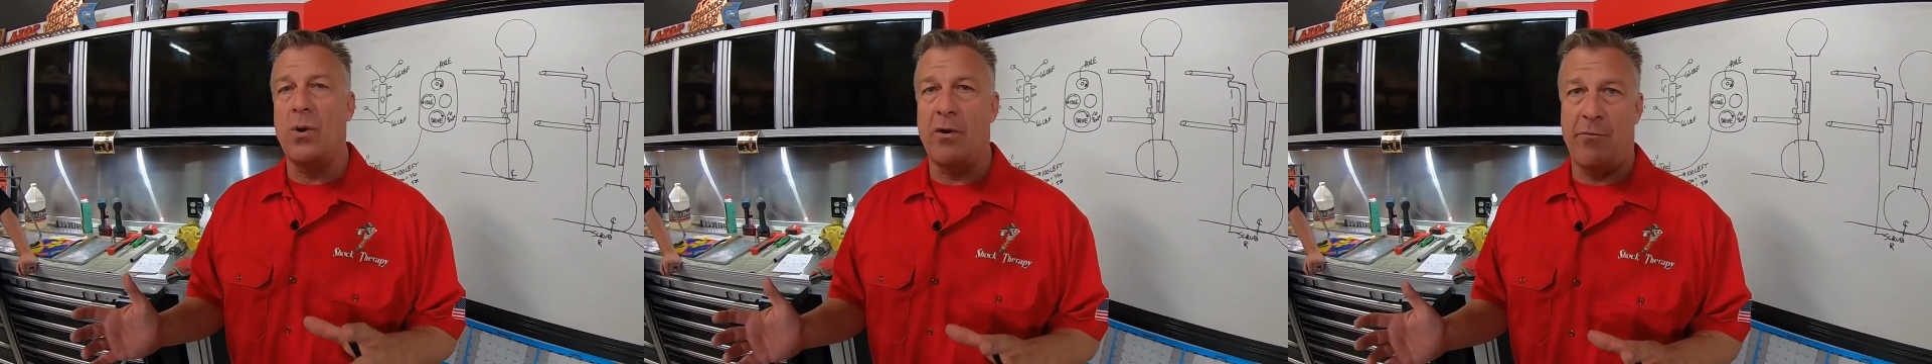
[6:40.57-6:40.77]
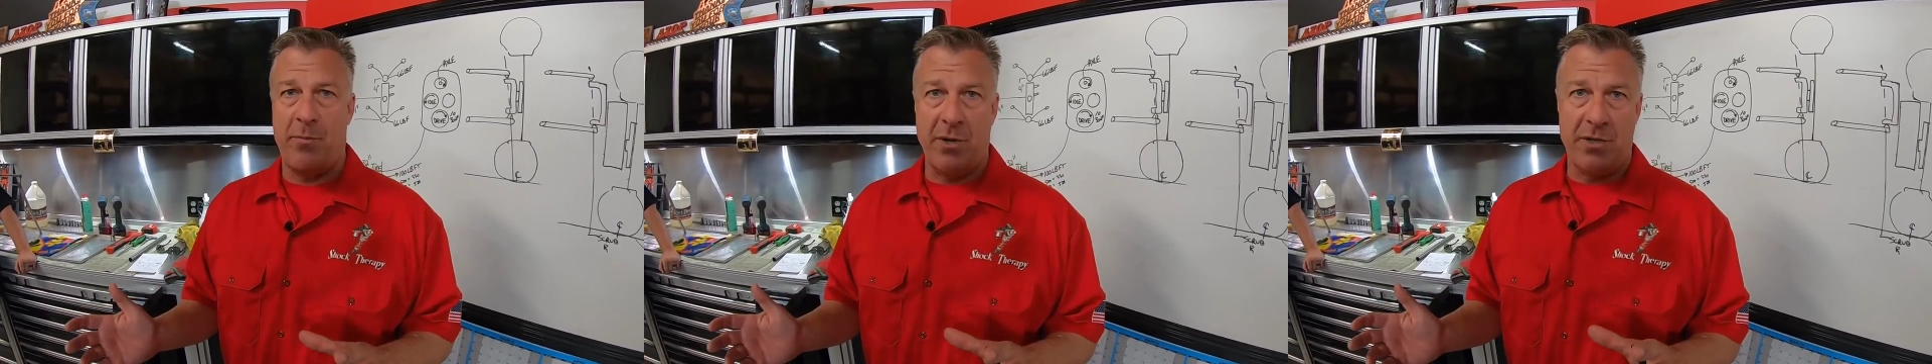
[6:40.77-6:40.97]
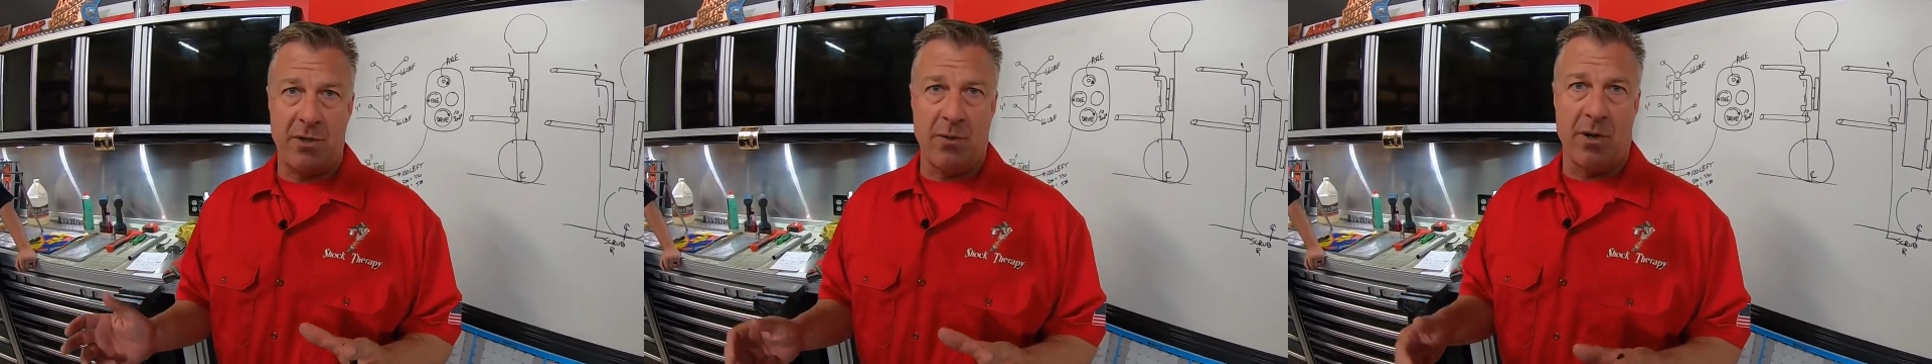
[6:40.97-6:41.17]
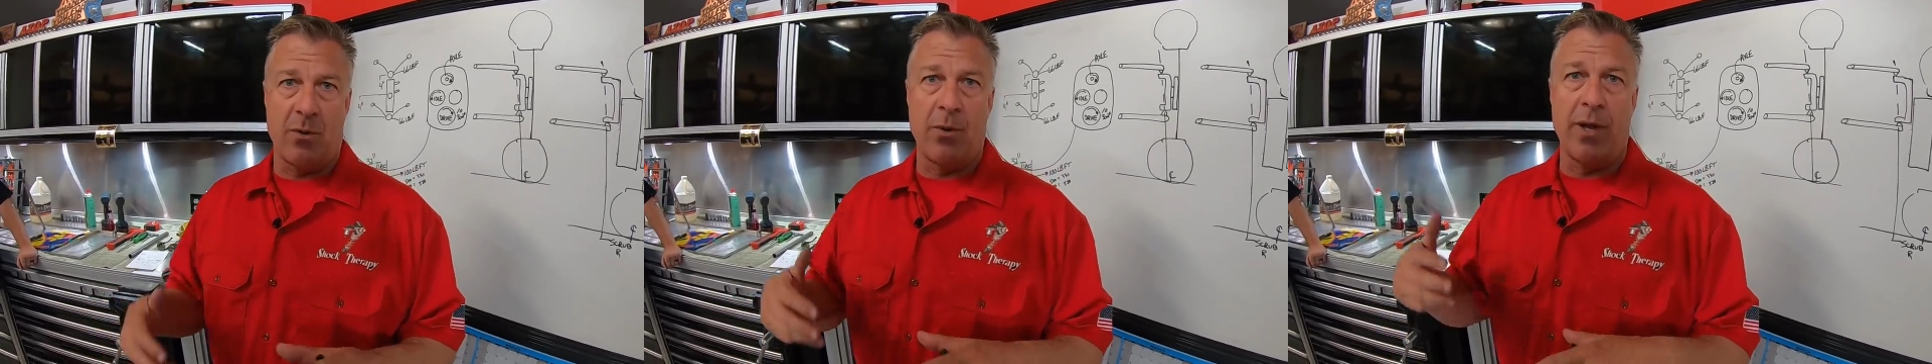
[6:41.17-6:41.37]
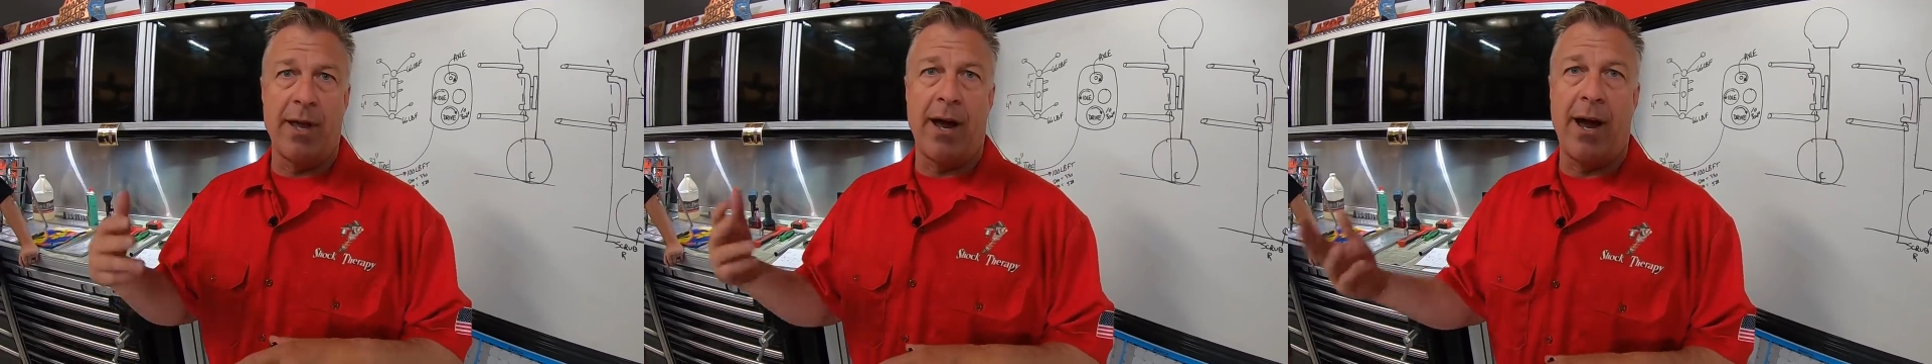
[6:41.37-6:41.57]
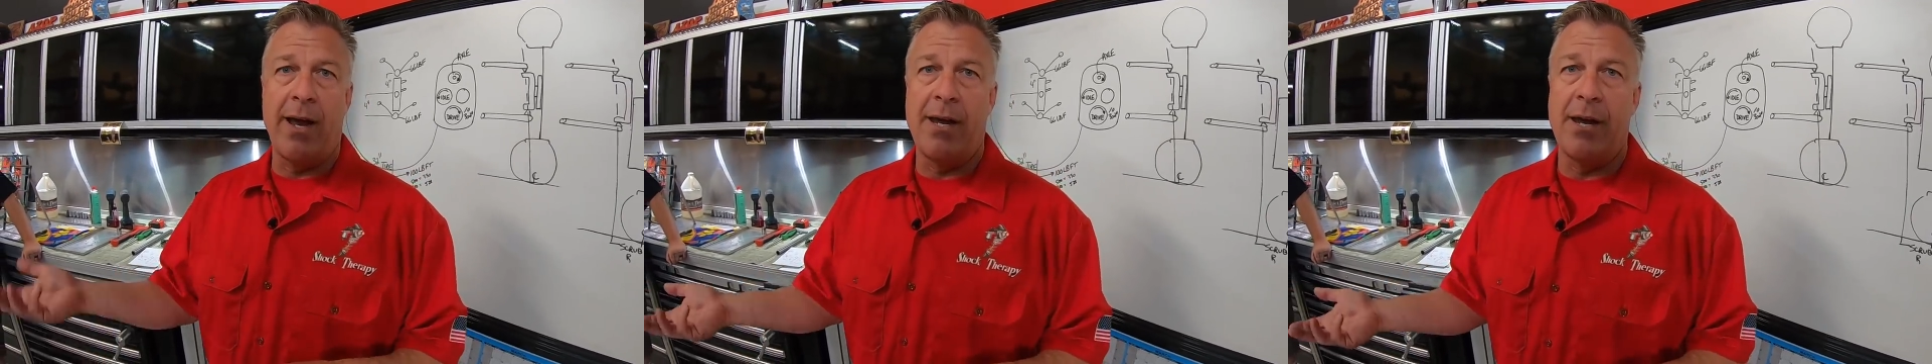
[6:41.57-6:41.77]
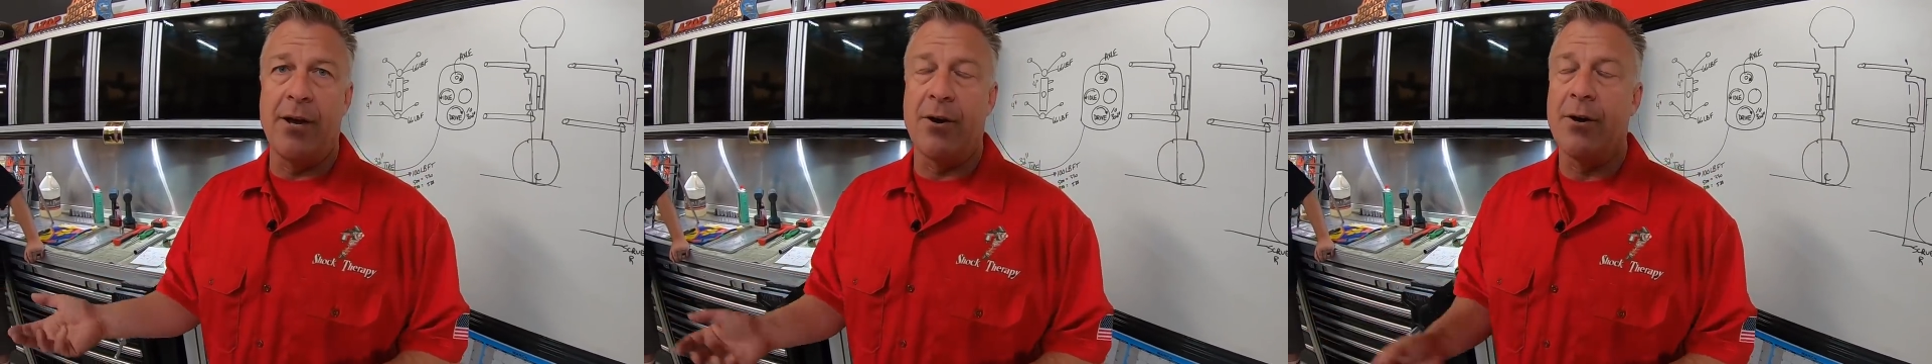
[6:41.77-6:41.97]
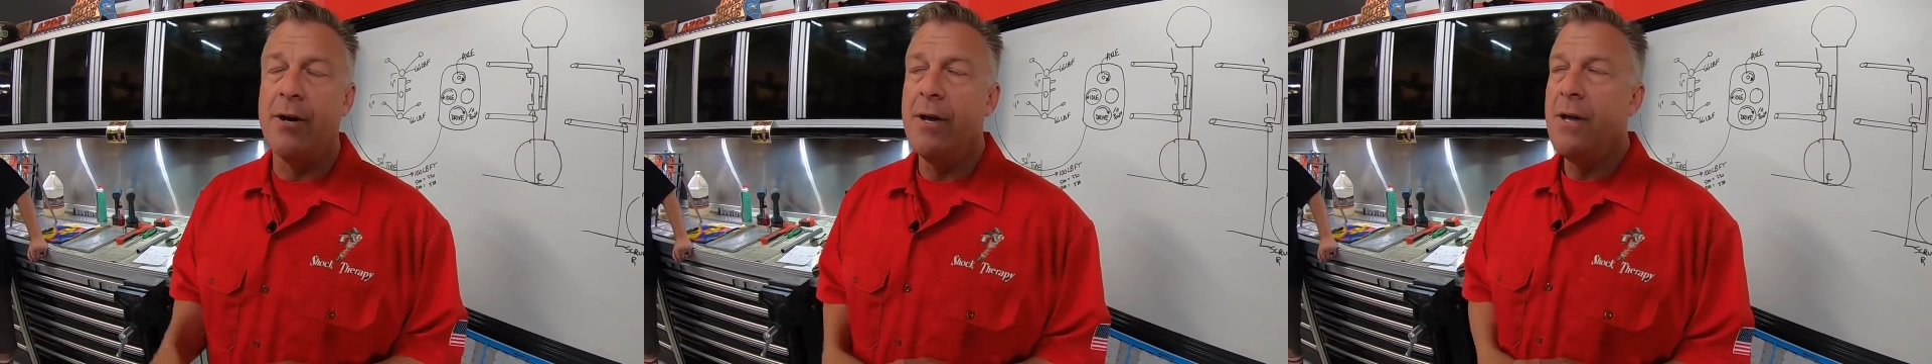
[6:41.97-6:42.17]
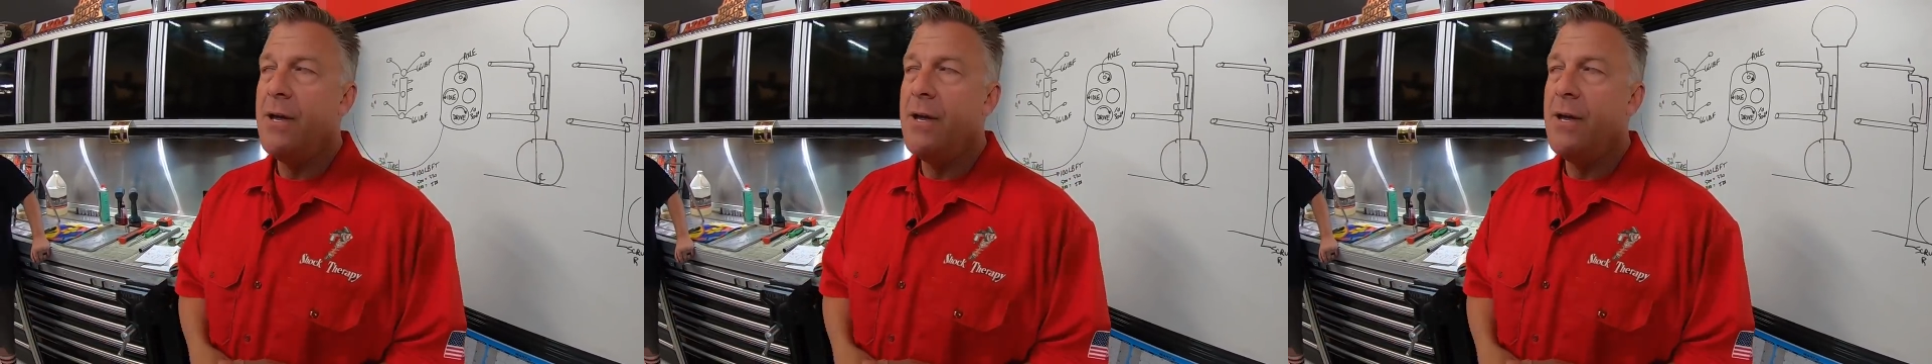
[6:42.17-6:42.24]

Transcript: would have put you in a really high gear.